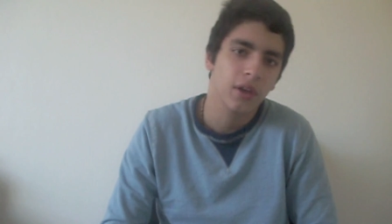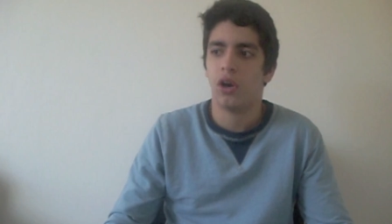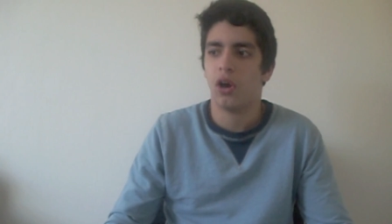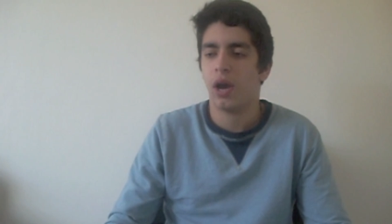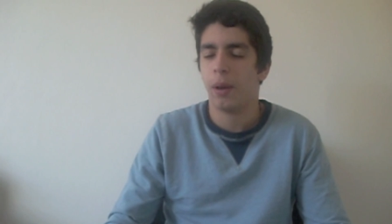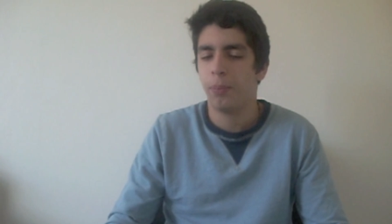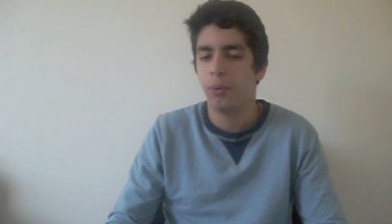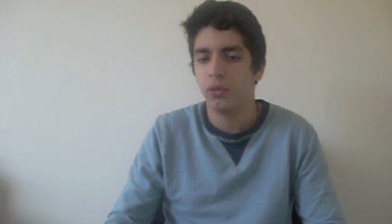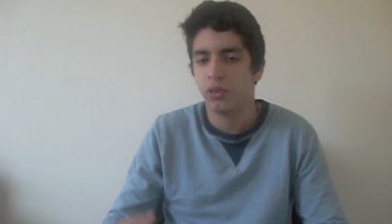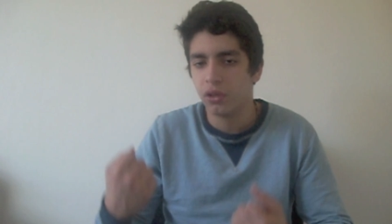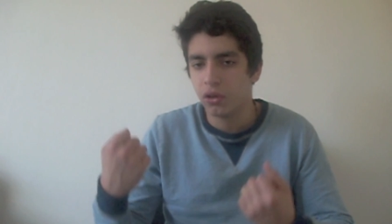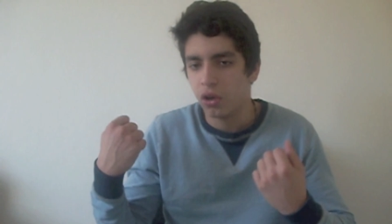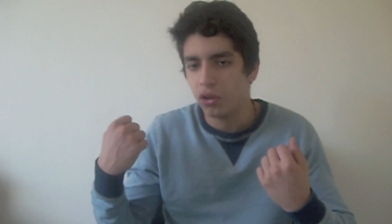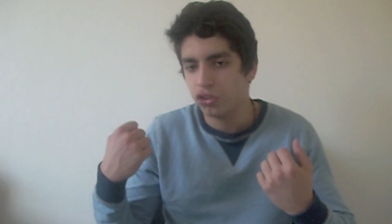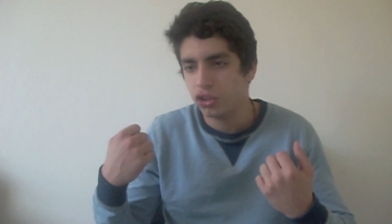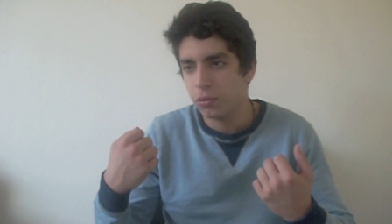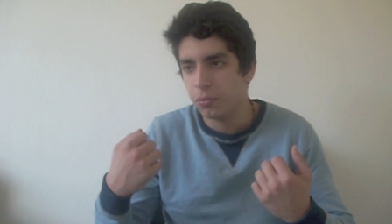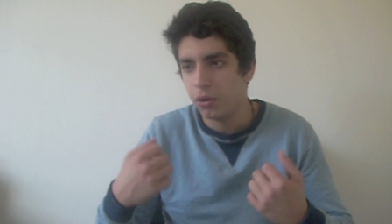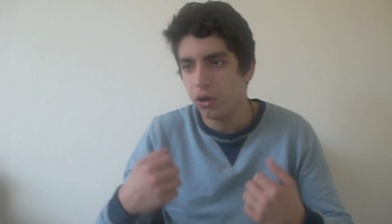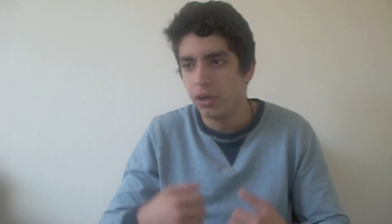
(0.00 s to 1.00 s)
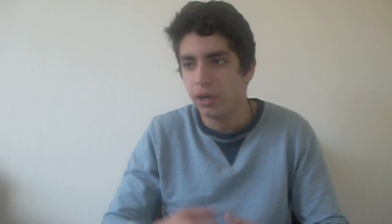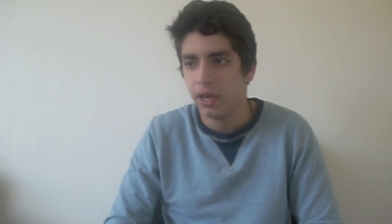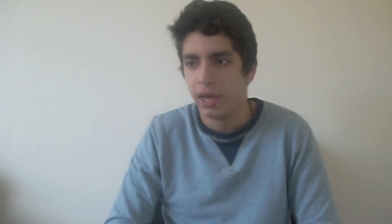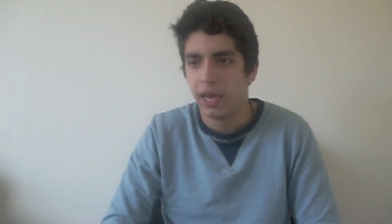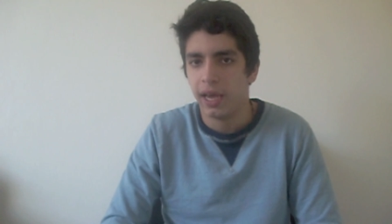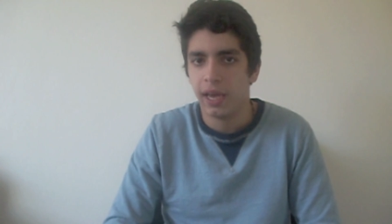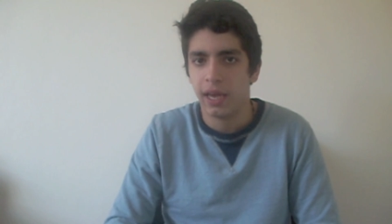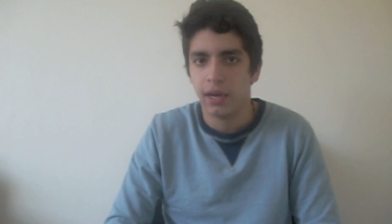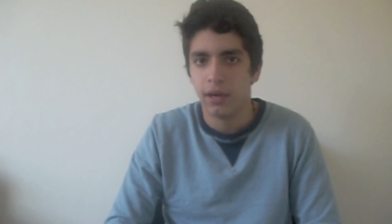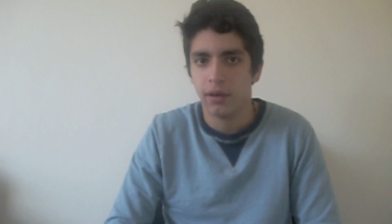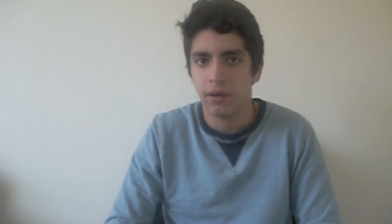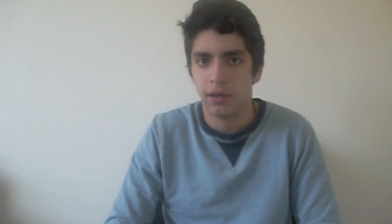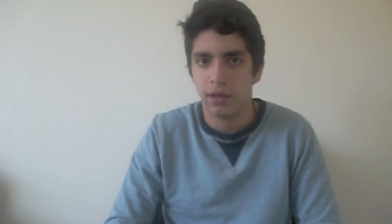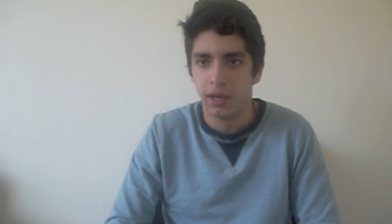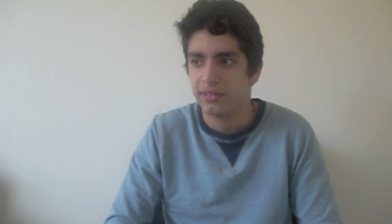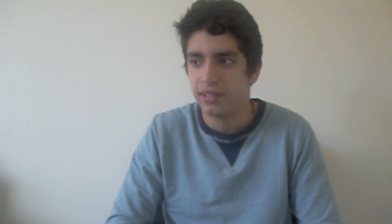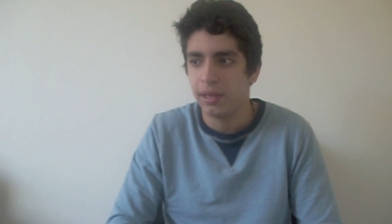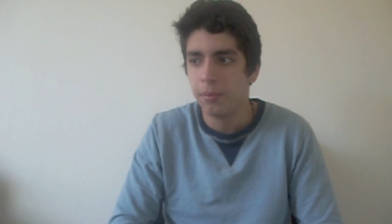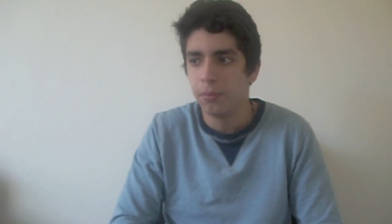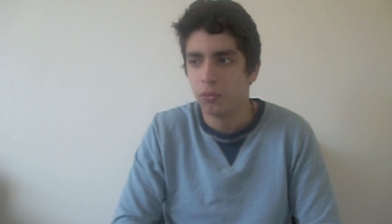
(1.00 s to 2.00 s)
I put the costume on and it
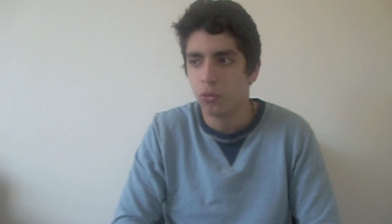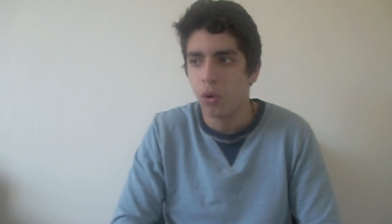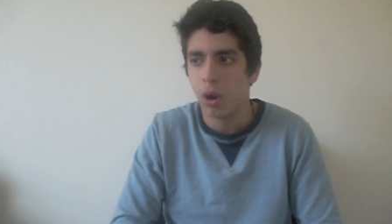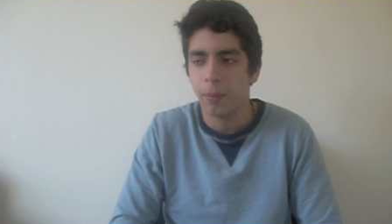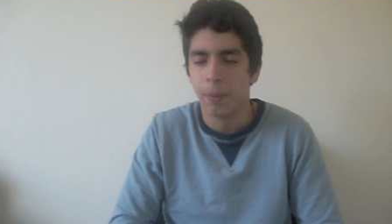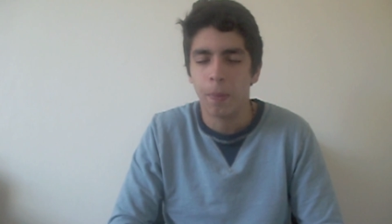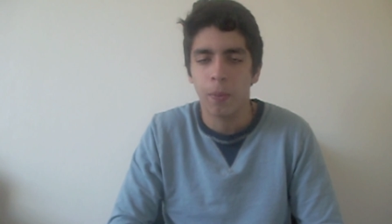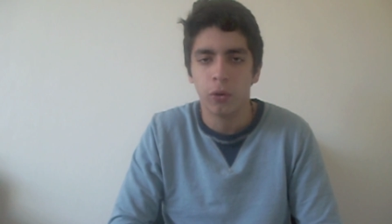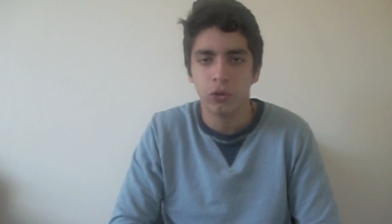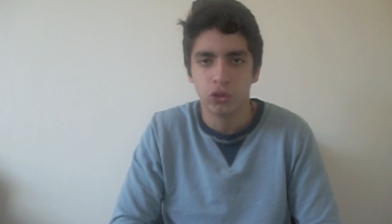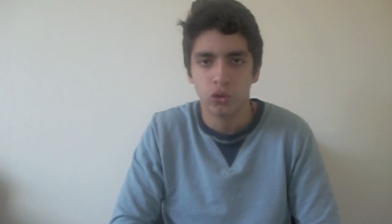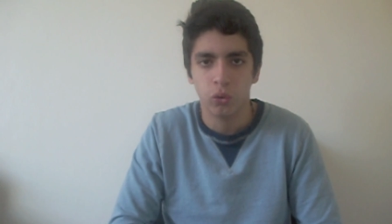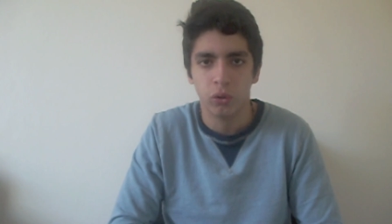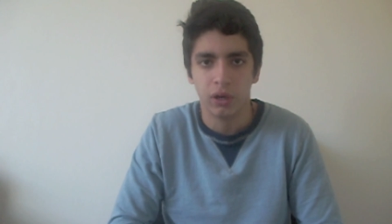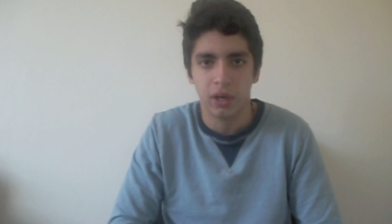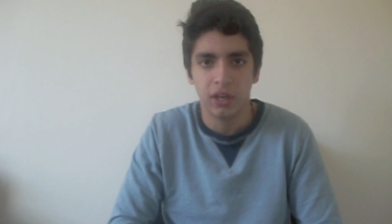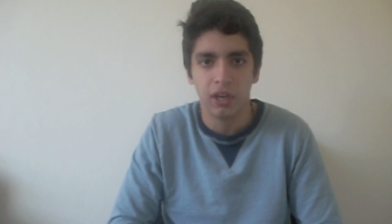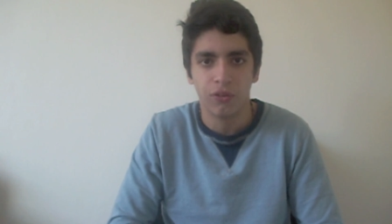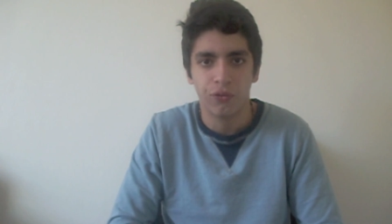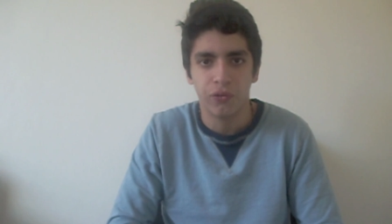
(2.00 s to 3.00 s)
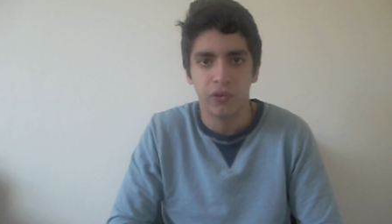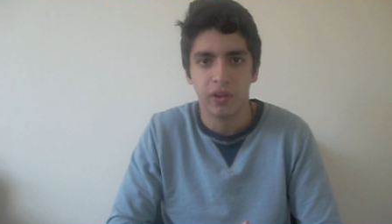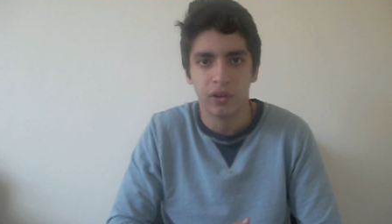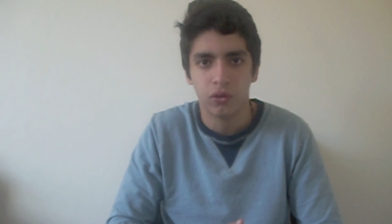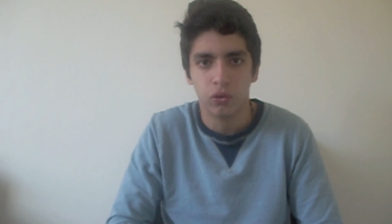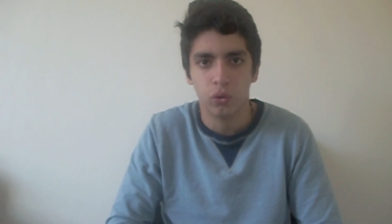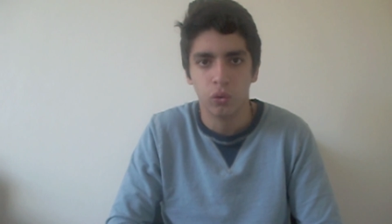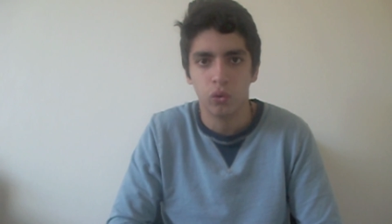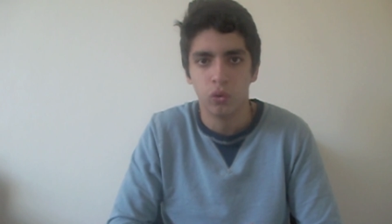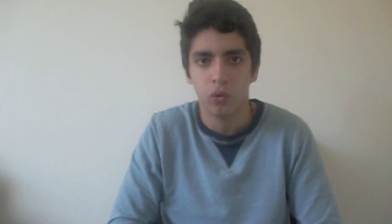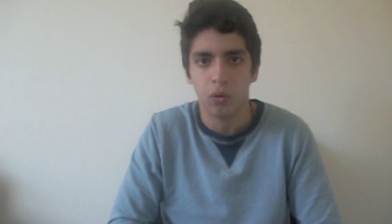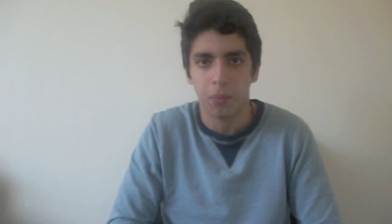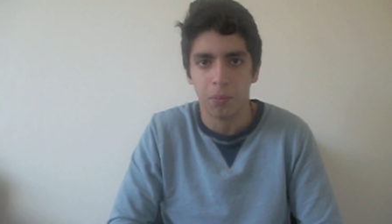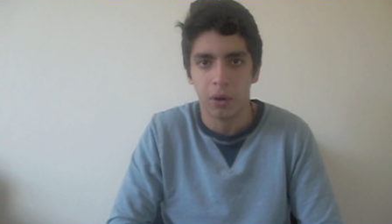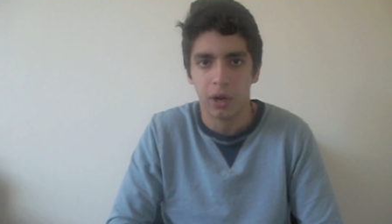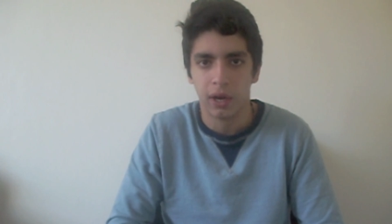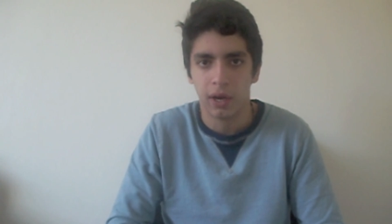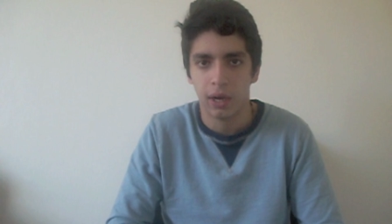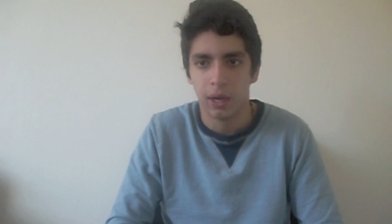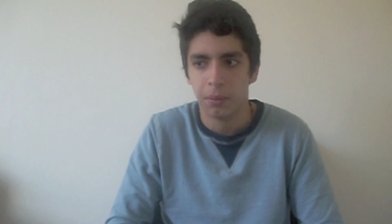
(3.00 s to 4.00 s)
seemed quite proportional, and it did fit to
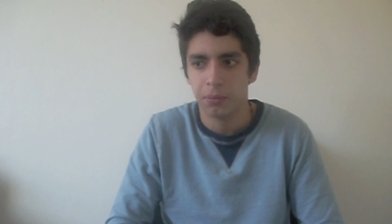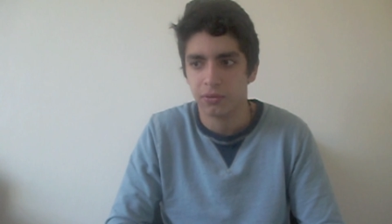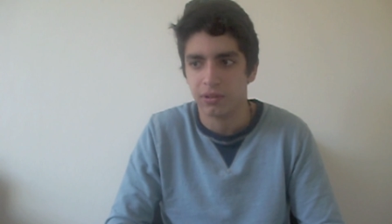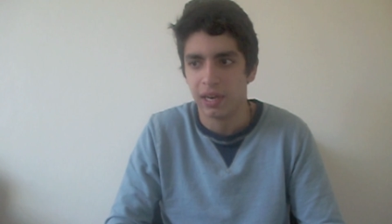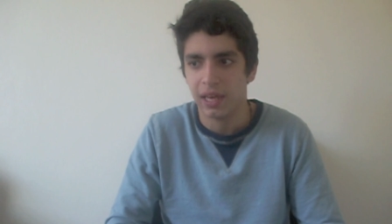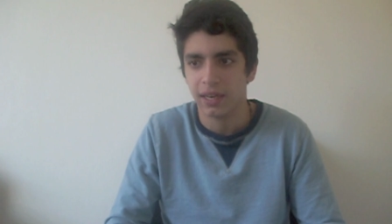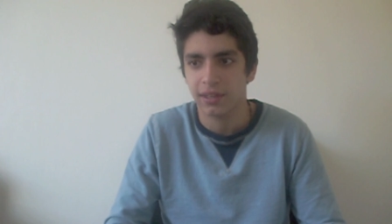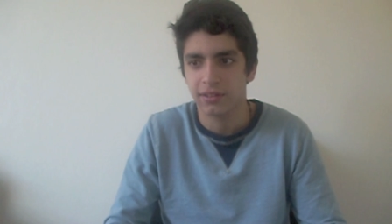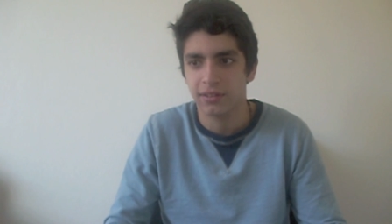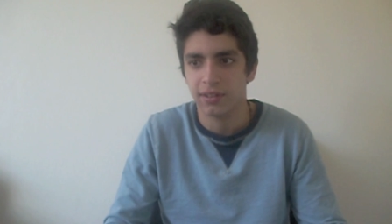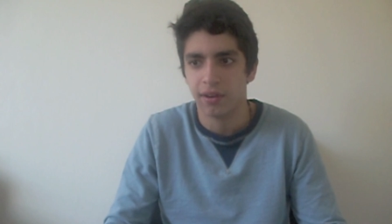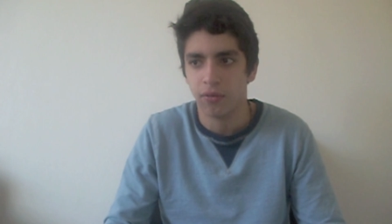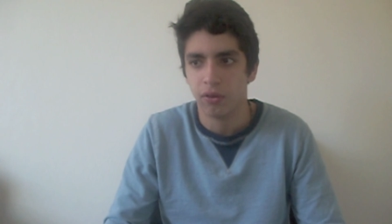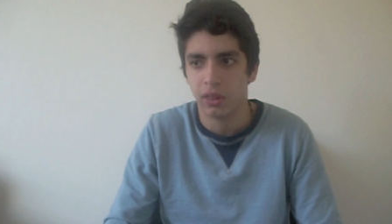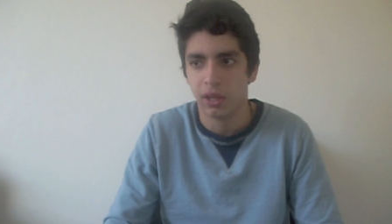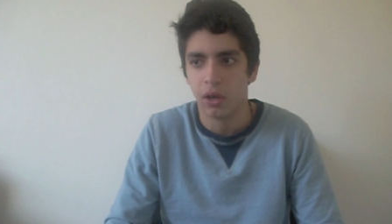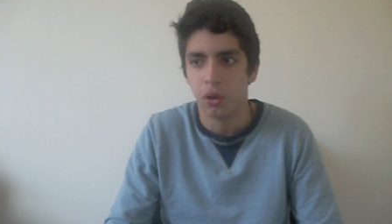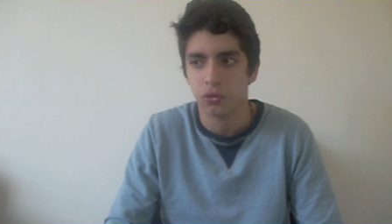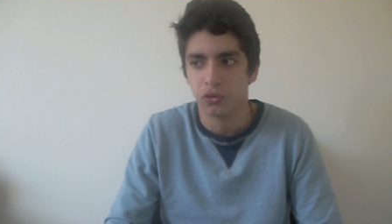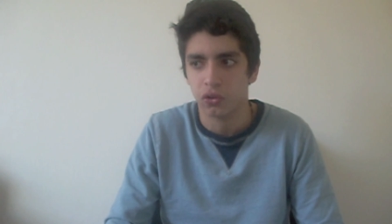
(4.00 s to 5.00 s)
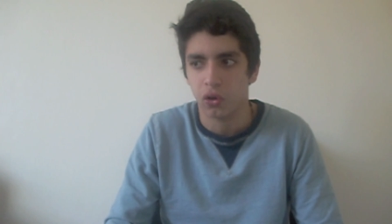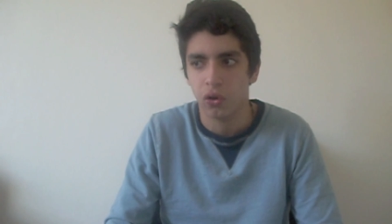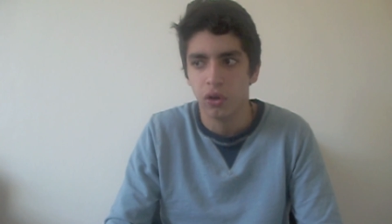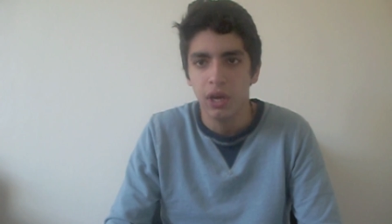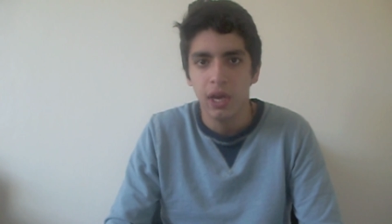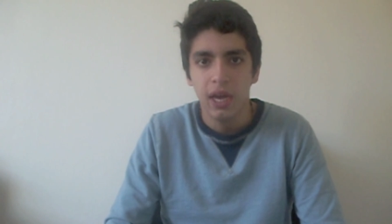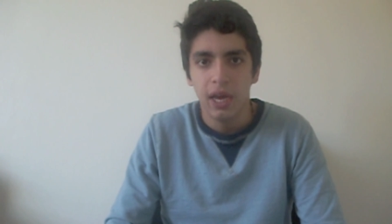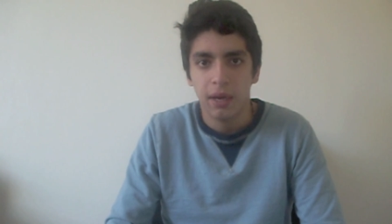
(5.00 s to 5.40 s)
my arms, legs, everything else, so